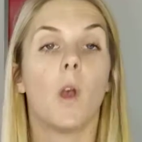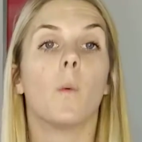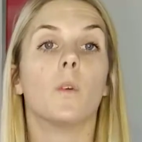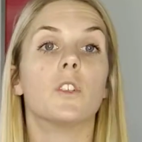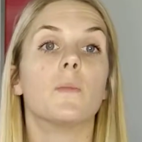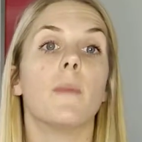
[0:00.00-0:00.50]

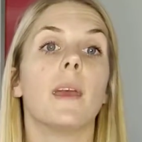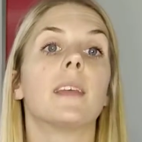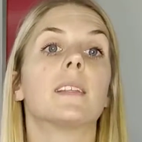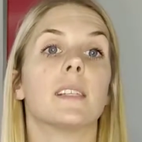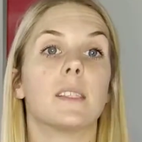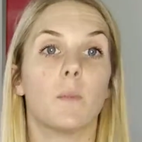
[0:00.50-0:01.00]
which
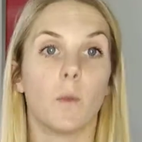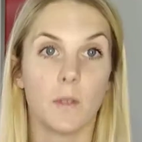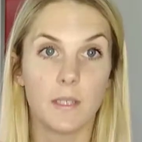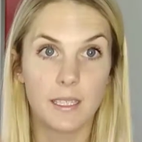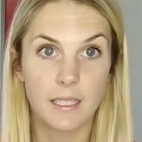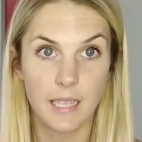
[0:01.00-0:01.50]
makes us more
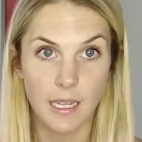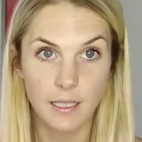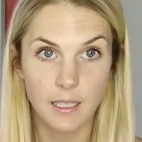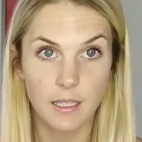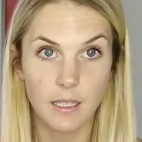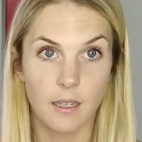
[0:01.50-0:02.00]

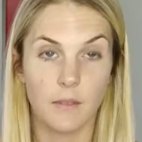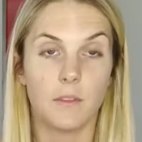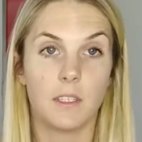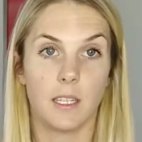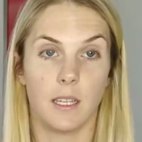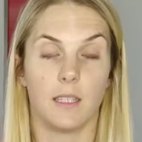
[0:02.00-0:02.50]

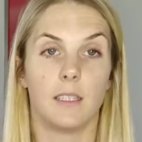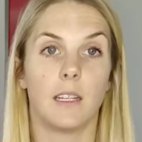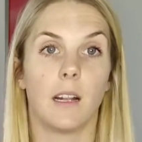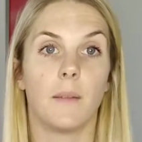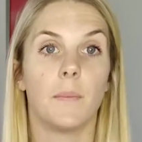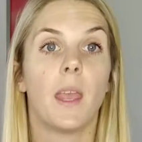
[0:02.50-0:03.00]
sensitive to
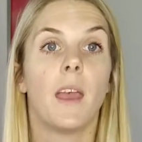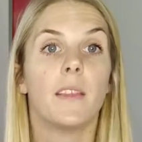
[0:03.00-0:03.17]
insulin.